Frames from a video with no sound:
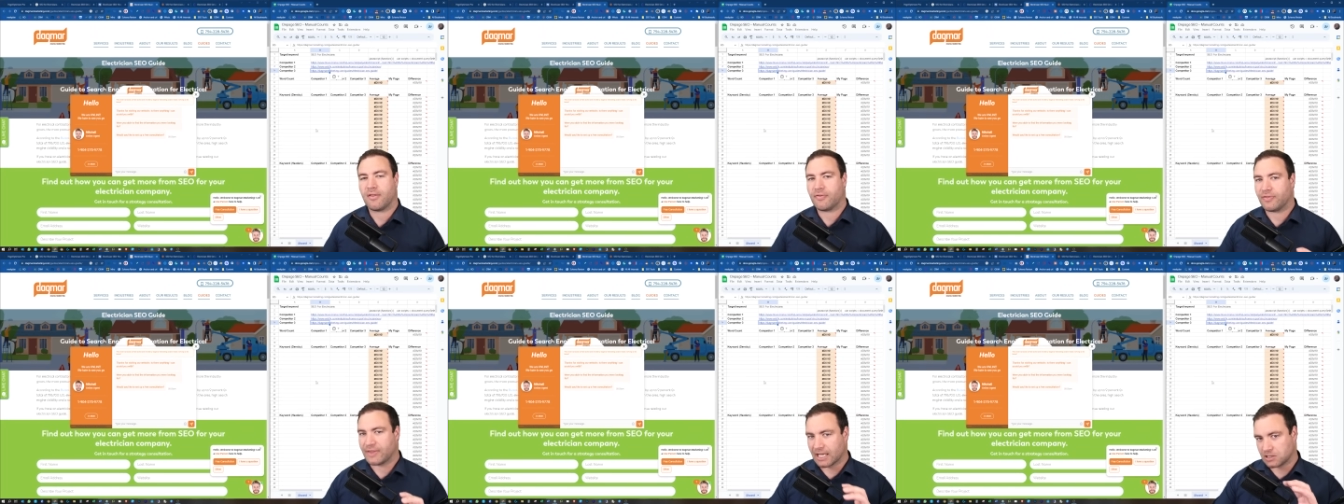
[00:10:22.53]

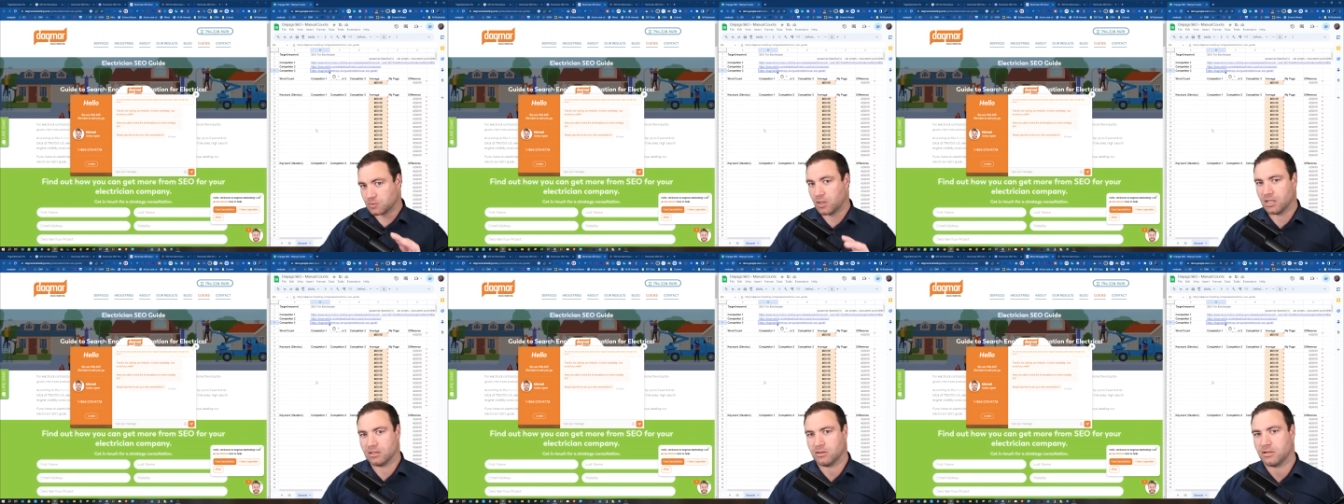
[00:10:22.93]
That's why I
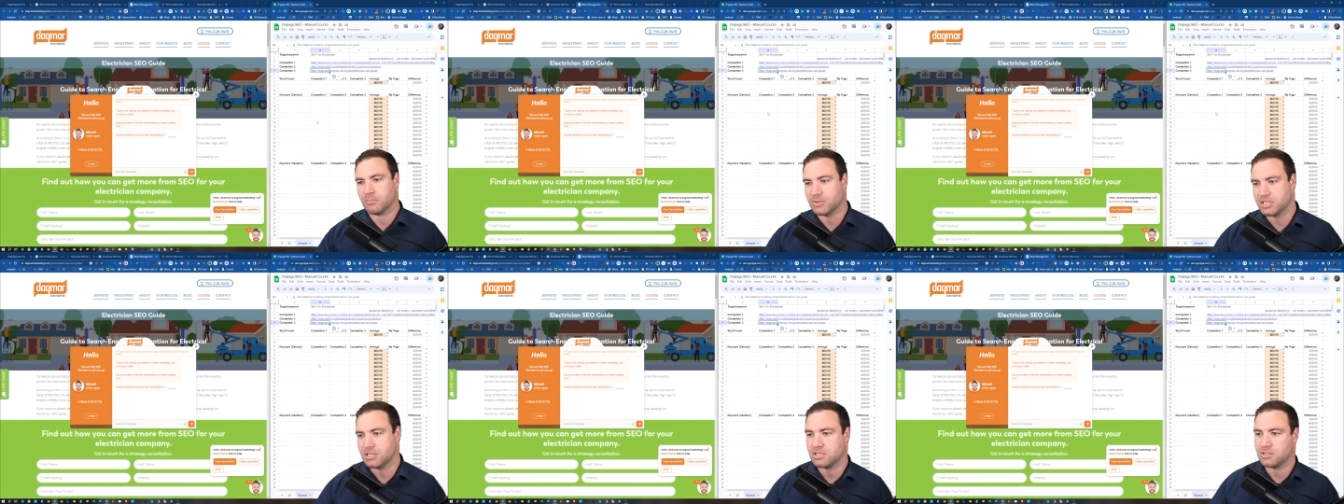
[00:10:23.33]
look at
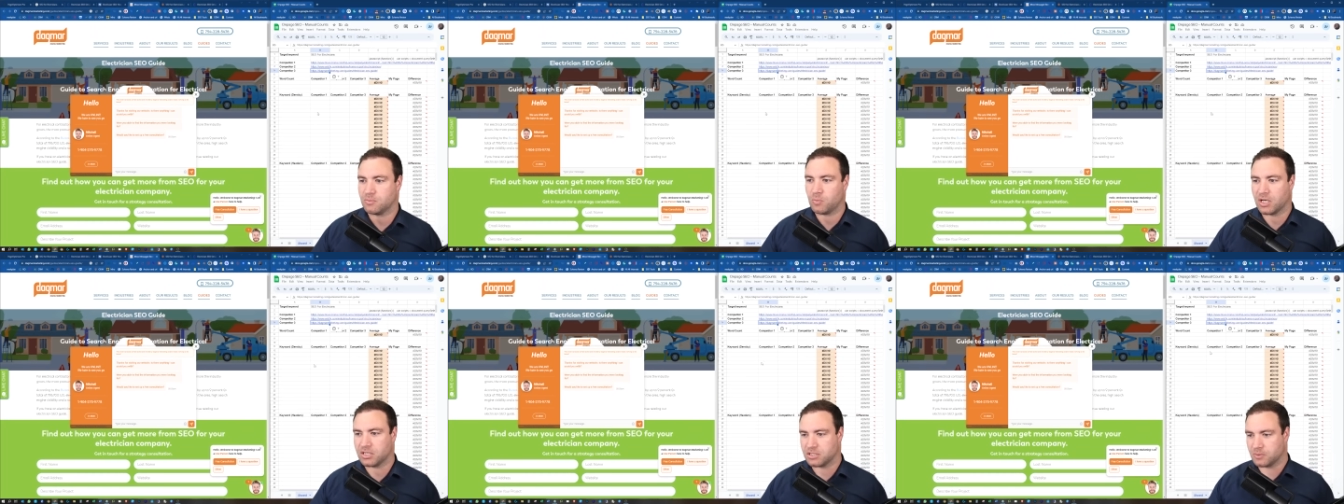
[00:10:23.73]
position
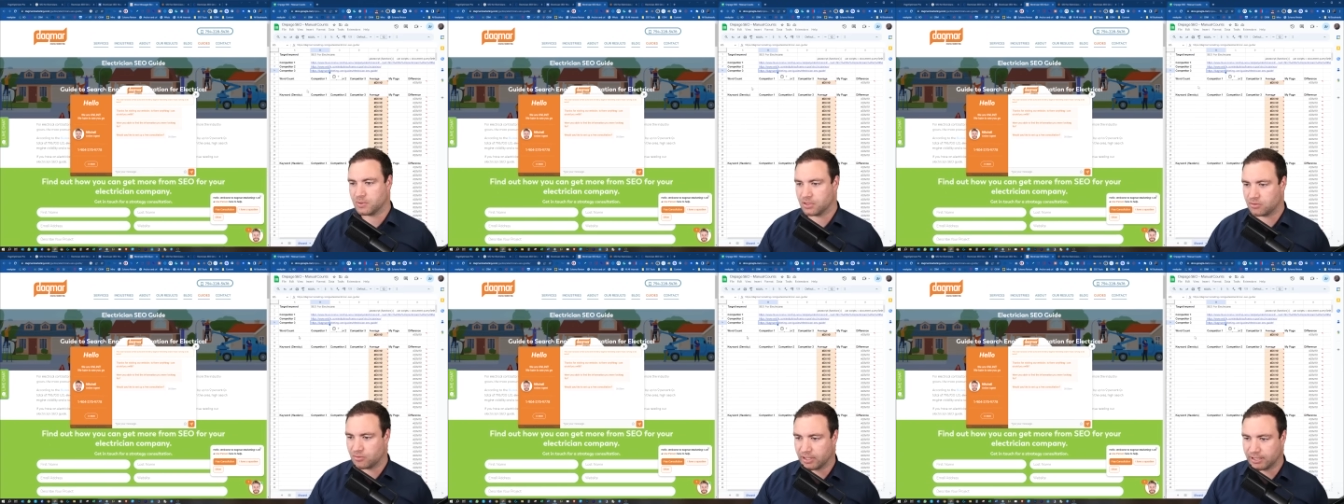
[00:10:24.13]
one, two, and
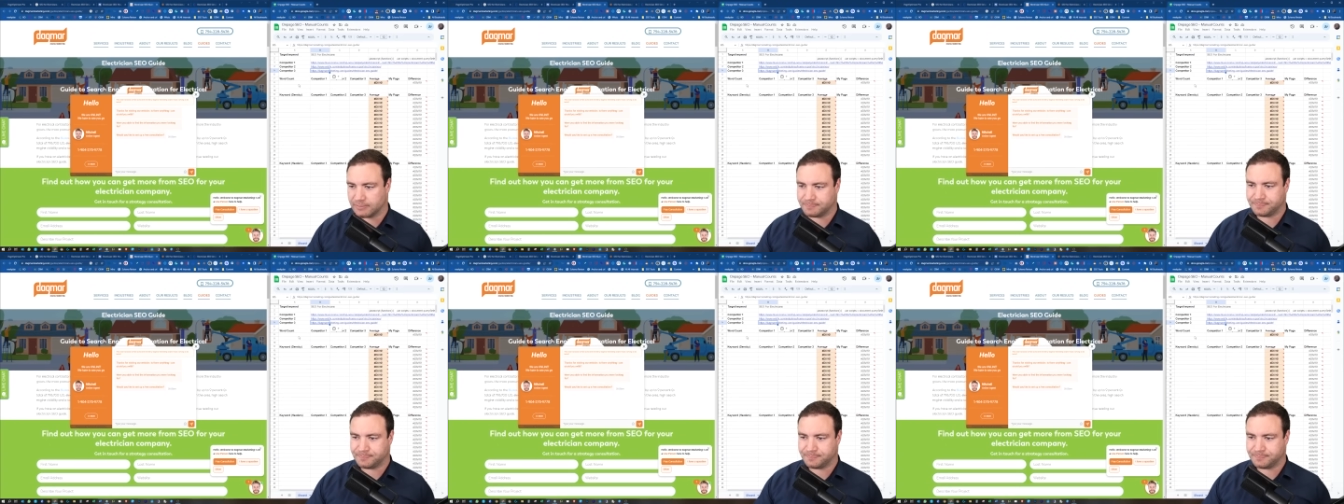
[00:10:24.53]
three.